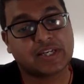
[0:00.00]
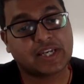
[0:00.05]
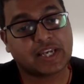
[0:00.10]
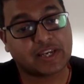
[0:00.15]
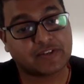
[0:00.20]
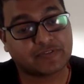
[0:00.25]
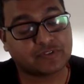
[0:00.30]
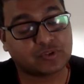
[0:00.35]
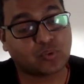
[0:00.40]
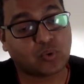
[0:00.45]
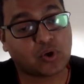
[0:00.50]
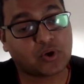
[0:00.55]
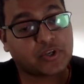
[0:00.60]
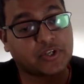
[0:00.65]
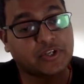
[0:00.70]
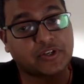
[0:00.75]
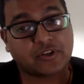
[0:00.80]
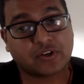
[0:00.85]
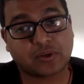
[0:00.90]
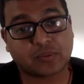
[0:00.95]
If you want to
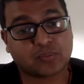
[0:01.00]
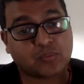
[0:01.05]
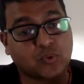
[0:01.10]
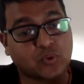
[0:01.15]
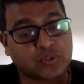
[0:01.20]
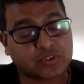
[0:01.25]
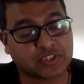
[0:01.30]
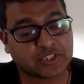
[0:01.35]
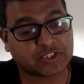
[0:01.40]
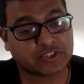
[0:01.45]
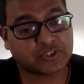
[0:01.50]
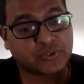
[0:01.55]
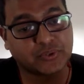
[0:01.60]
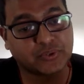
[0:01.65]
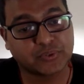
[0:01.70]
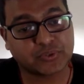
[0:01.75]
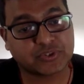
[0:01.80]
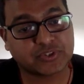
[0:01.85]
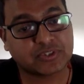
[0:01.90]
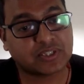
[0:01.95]
hear more such
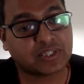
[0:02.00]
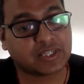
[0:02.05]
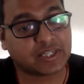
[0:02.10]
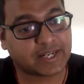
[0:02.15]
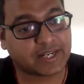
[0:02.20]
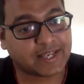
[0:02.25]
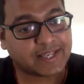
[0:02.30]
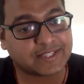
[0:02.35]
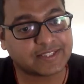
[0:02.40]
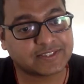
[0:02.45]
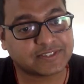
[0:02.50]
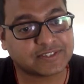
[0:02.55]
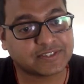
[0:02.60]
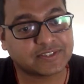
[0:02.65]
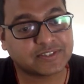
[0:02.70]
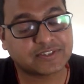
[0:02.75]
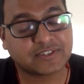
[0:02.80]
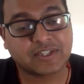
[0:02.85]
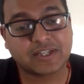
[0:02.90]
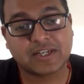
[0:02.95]
news,
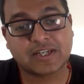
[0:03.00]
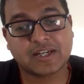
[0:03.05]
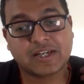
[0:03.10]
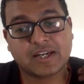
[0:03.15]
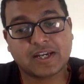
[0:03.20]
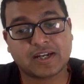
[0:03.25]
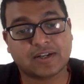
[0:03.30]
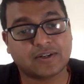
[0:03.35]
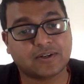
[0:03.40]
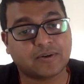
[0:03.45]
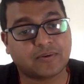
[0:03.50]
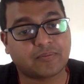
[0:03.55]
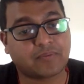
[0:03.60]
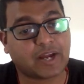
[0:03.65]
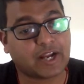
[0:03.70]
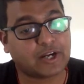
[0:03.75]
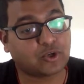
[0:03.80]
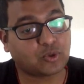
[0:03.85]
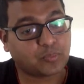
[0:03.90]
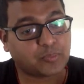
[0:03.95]
analysis, um,
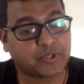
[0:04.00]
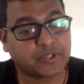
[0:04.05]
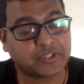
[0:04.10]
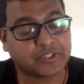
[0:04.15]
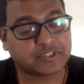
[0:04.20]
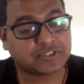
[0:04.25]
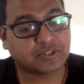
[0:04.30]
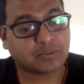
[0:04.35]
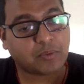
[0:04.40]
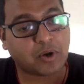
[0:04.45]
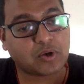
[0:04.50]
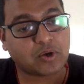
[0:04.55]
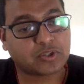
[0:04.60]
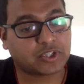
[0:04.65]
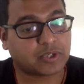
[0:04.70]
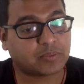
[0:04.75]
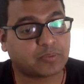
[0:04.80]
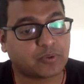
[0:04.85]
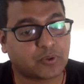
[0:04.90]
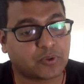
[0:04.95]
and opinions about
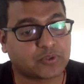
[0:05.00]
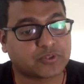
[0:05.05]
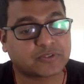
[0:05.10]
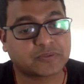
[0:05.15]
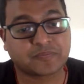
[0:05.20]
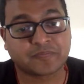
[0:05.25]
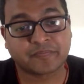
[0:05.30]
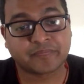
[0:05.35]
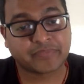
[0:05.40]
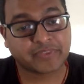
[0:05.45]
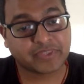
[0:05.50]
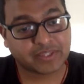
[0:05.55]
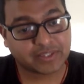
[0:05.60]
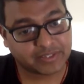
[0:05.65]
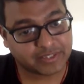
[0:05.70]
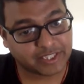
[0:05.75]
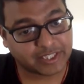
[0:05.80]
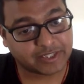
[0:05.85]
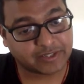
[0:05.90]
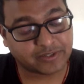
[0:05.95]
cryptos,
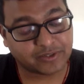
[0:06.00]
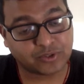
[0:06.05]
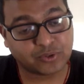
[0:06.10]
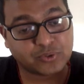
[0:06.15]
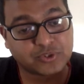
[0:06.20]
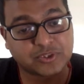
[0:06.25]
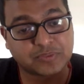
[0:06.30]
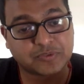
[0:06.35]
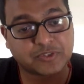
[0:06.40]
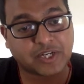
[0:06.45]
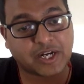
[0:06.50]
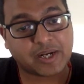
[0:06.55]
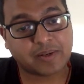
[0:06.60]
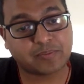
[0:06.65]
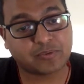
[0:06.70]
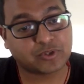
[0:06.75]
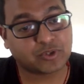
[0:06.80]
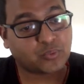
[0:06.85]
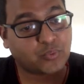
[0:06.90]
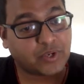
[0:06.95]
then do subscribe
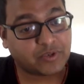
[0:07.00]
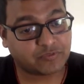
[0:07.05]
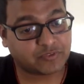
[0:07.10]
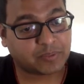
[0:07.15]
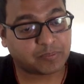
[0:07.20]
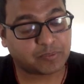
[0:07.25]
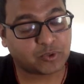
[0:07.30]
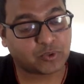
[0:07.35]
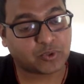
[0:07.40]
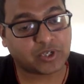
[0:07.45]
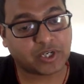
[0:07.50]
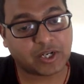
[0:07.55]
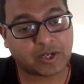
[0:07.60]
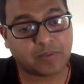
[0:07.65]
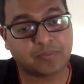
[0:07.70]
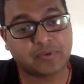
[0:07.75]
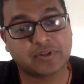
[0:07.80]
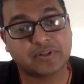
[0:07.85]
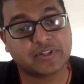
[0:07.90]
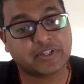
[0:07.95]
to the Wave Crypto
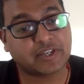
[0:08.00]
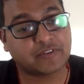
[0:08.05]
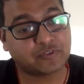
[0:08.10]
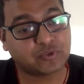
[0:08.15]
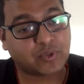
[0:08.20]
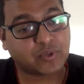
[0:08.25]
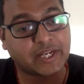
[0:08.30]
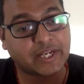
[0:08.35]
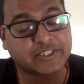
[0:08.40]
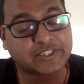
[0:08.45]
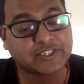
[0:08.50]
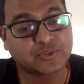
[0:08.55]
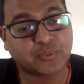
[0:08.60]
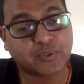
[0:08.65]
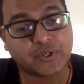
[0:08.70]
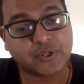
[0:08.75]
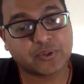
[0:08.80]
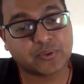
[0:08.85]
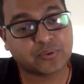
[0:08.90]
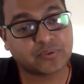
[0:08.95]
Club. If you like this
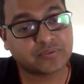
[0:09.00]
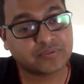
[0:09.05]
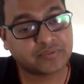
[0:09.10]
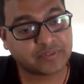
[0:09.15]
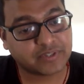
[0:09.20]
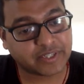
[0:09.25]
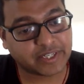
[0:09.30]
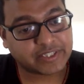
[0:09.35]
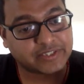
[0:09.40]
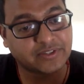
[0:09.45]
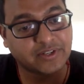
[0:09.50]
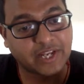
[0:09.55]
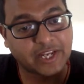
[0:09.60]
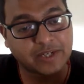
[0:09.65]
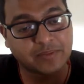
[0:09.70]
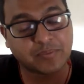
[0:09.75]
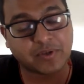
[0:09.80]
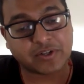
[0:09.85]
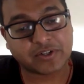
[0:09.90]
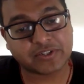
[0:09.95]
video, hit the
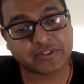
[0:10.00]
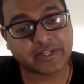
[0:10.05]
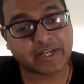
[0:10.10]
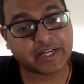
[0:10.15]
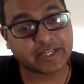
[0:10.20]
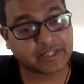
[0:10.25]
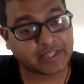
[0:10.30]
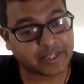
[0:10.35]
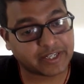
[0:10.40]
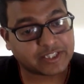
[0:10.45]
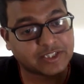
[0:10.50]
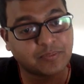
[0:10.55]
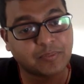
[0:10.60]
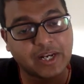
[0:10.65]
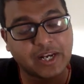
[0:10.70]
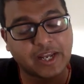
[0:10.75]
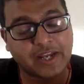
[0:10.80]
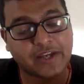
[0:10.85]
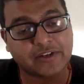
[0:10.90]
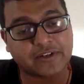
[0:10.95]
like button and hit the
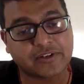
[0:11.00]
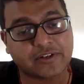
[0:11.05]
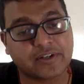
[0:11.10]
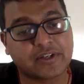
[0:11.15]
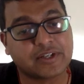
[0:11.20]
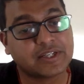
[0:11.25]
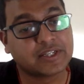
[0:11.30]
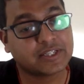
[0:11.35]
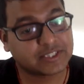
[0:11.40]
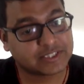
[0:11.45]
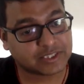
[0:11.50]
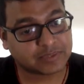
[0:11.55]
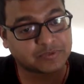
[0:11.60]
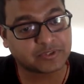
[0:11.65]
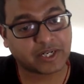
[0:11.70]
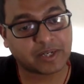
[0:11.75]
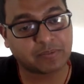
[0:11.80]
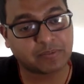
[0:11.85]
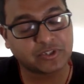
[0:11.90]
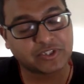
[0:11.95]
bell icon.
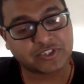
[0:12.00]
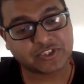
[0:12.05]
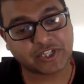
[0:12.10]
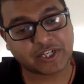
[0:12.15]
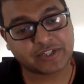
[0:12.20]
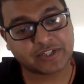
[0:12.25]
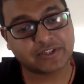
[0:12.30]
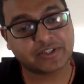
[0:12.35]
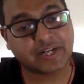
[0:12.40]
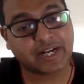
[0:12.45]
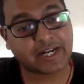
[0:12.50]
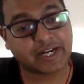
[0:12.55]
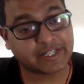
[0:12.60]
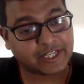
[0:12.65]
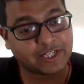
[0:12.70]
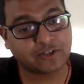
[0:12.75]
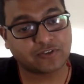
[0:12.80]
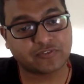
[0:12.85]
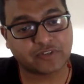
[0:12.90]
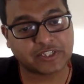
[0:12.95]
Subscribe to the channel and
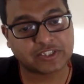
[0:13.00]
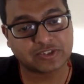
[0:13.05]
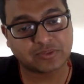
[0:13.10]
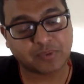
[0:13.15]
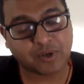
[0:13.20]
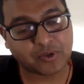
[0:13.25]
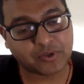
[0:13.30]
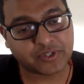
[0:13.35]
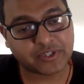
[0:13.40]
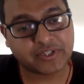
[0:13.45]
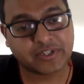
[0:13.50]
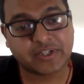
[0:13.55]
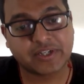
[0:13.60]
tell your friends about it.